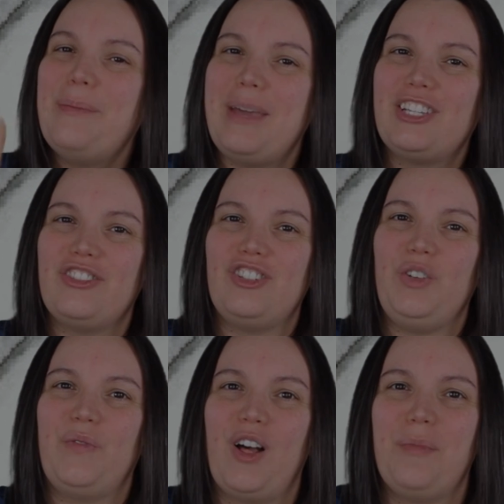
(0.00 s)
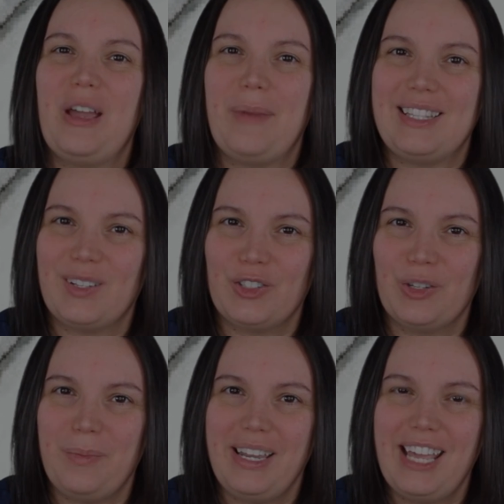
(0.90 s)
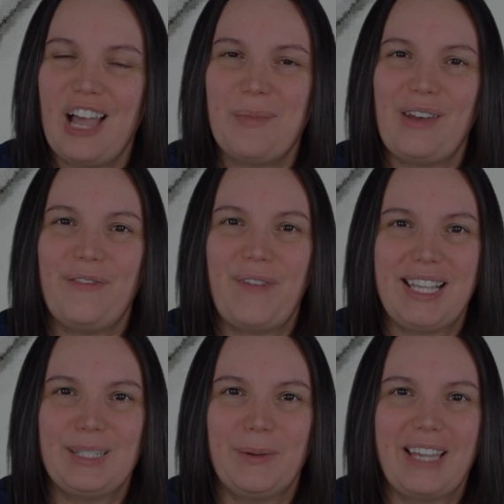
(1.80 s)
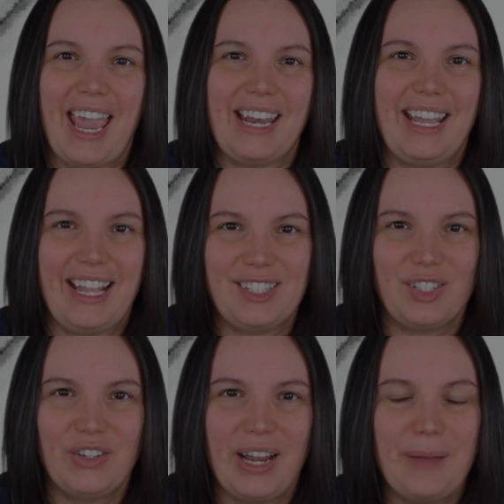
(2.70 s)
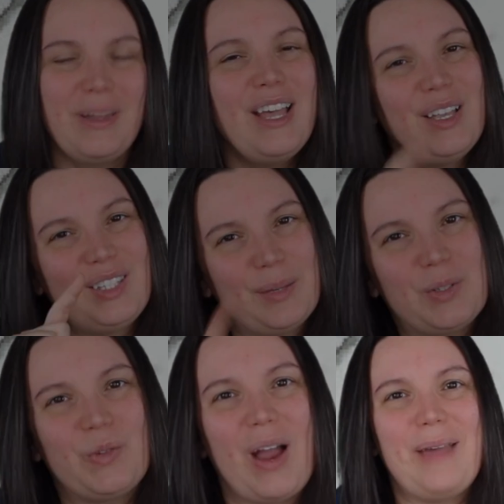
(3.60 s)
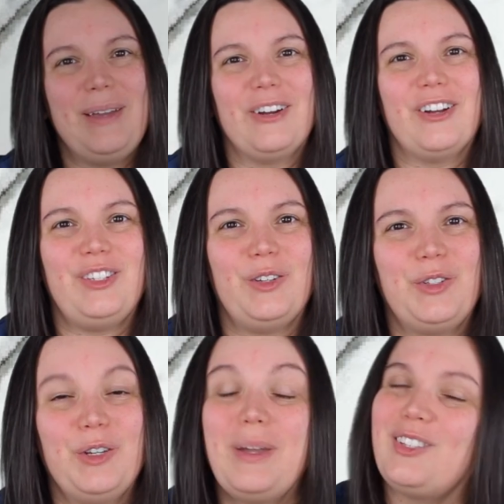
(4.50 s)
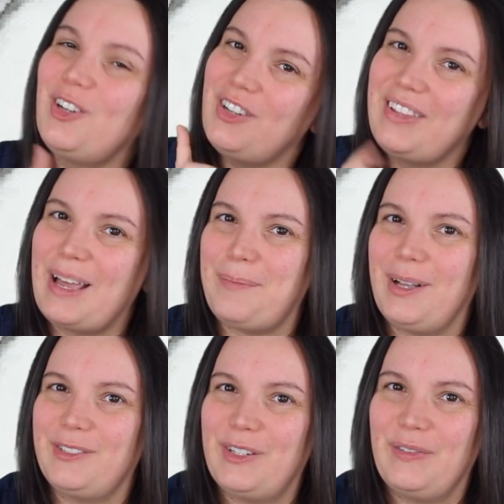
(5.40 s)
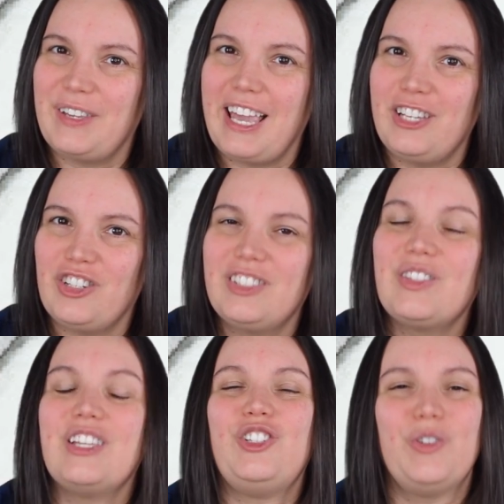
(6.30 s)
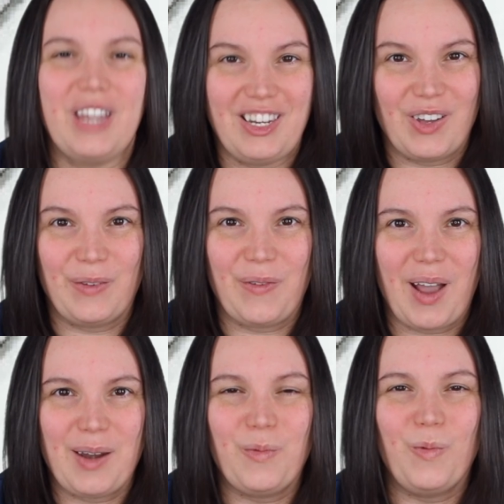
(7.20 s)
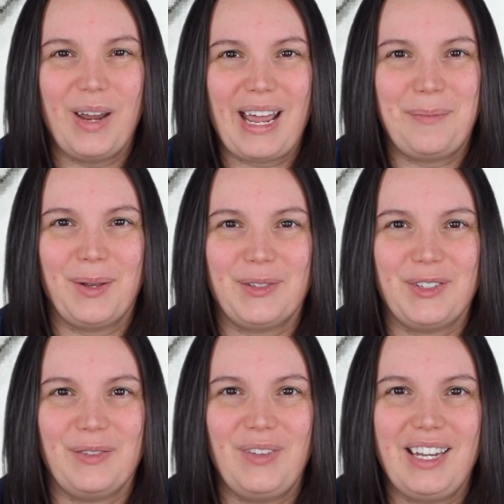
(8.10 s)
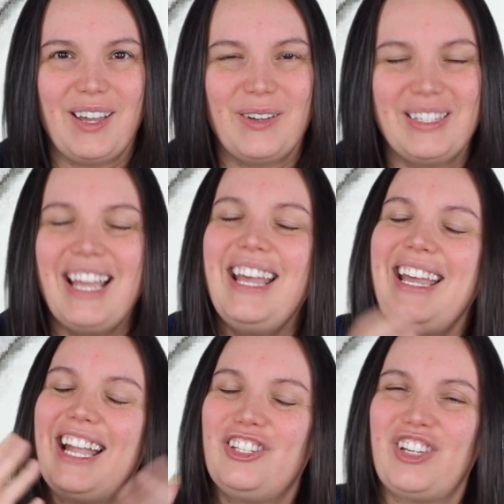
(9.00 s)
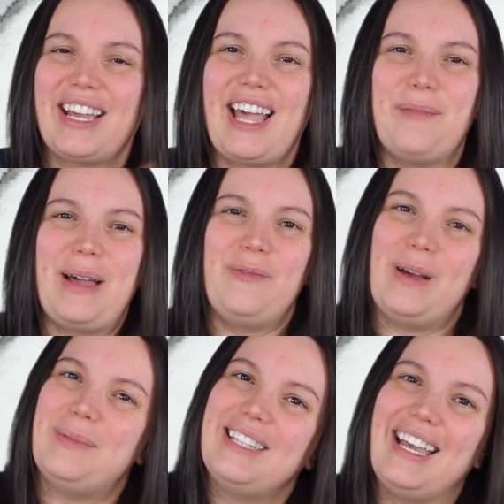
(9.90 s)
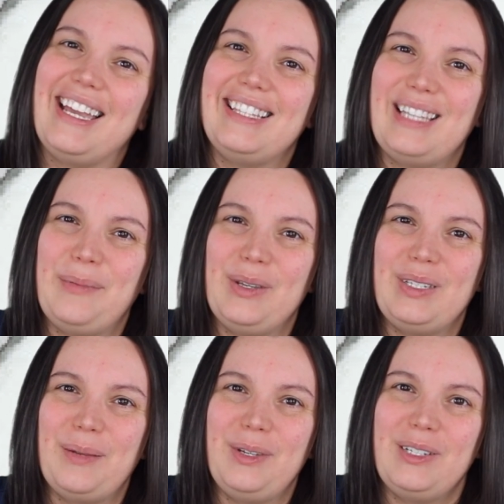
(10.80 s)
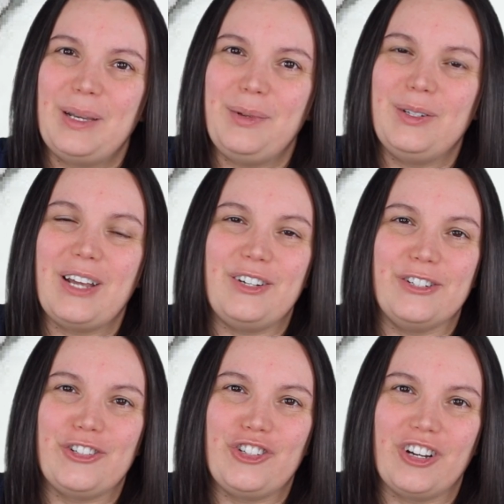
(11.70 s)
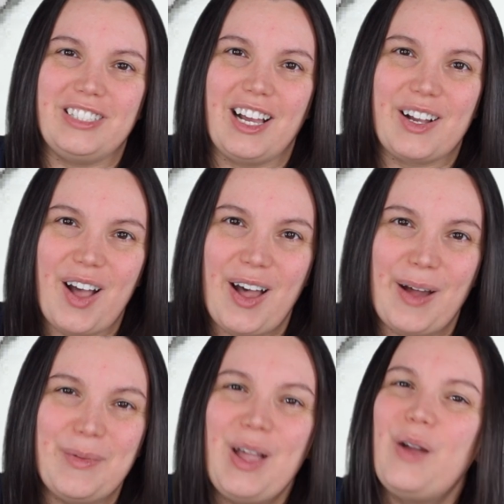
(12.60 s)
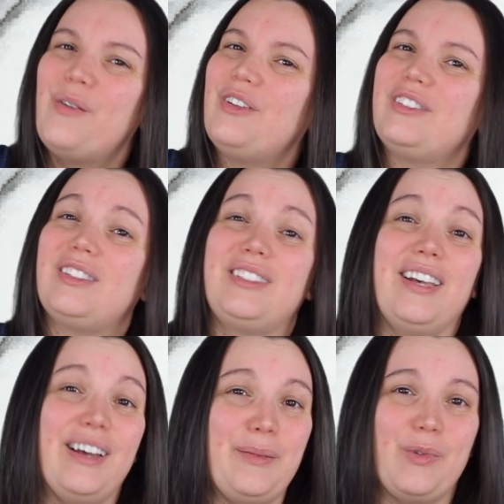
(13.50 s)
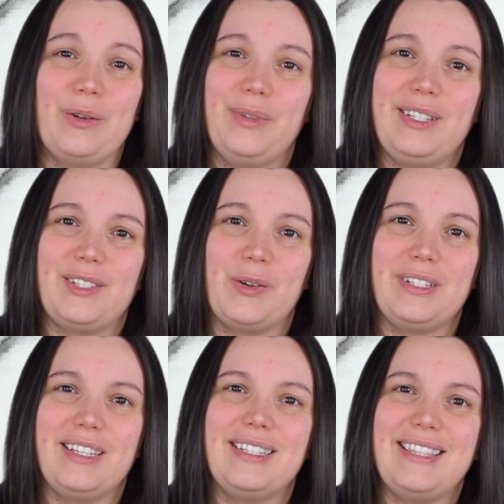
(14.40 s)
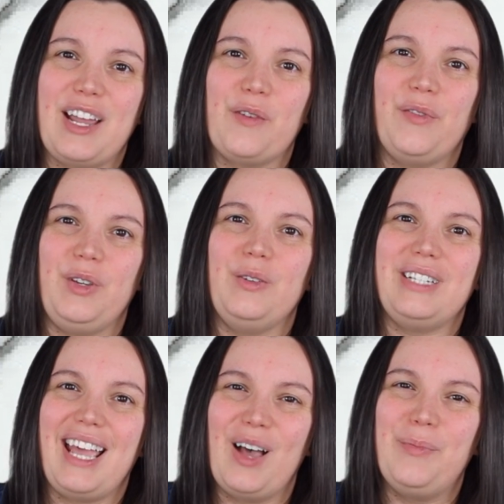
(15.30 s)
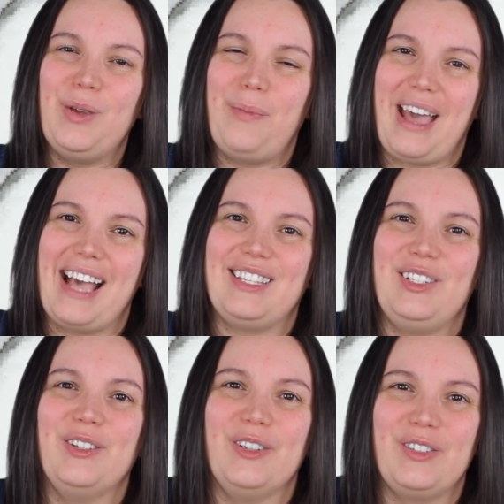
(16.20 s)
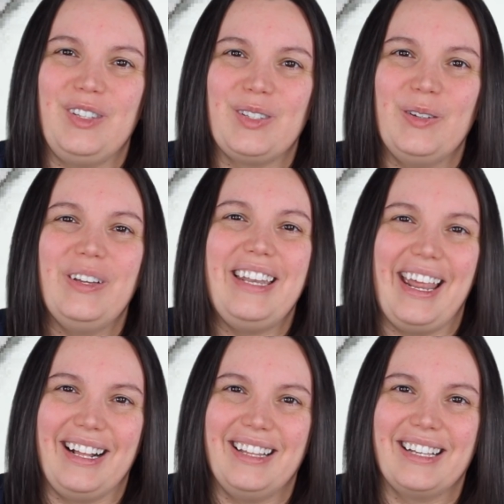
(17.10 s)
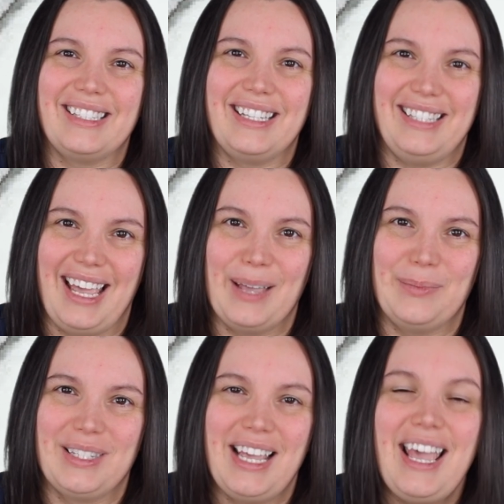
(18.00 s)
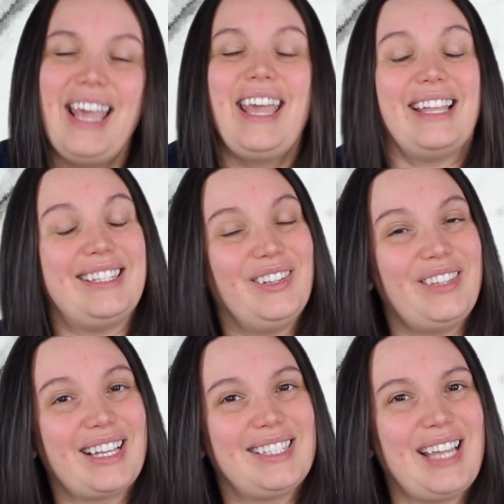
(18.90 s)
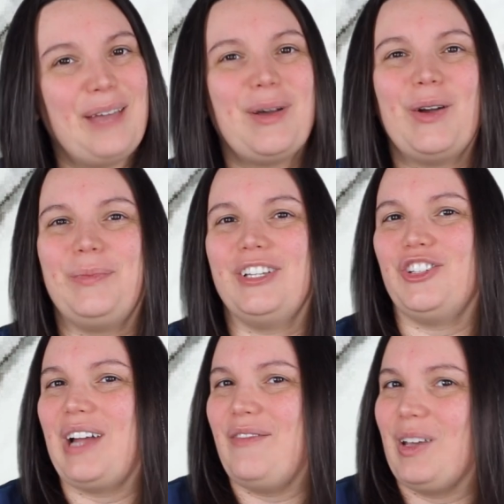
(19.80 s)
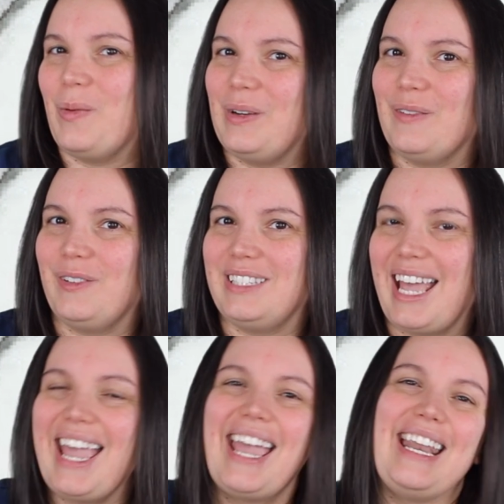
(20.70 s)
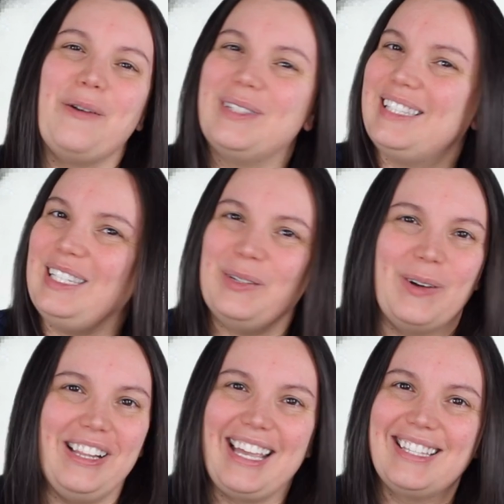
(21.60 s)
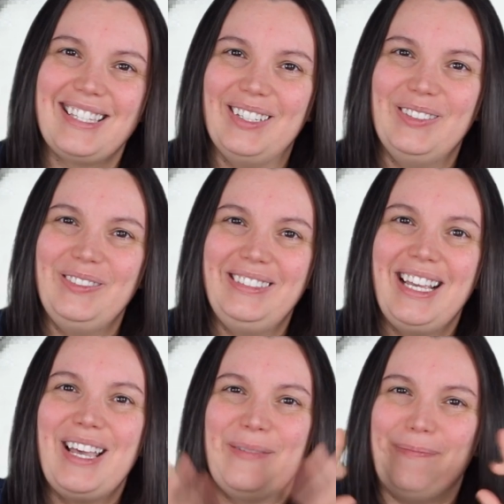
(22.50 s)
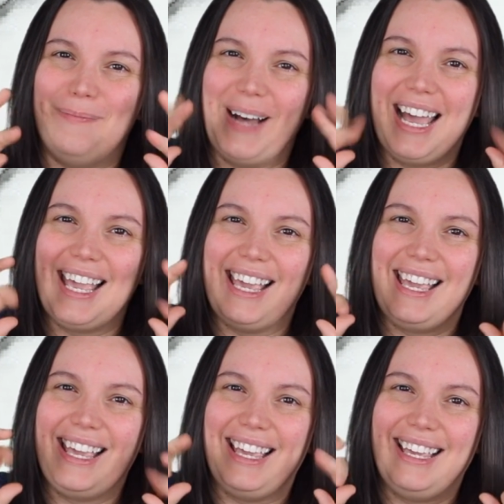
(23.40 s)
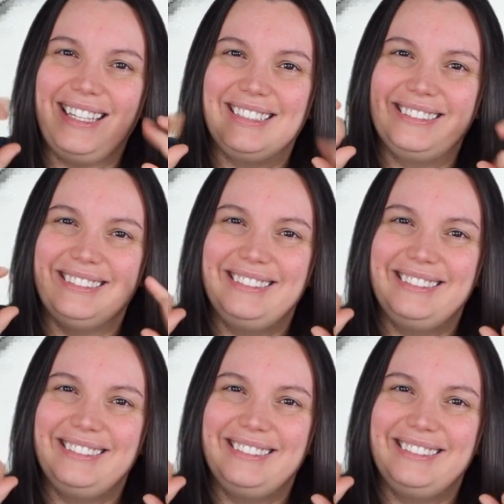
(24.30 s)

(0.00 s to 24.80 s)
Make sure that you follow me on my social media. I'm on Facebook and Instagram. Subscribe here on YouTube and turn on that bell notification so that you get notified when I post new videos. And check out my website at www.nursechung.com, where there's a ton more resources there for you to help you pass your nursing school and NCLEX exams. Until next time, I hope that you're having a wonderful day, and I will see you all again soon. Bye!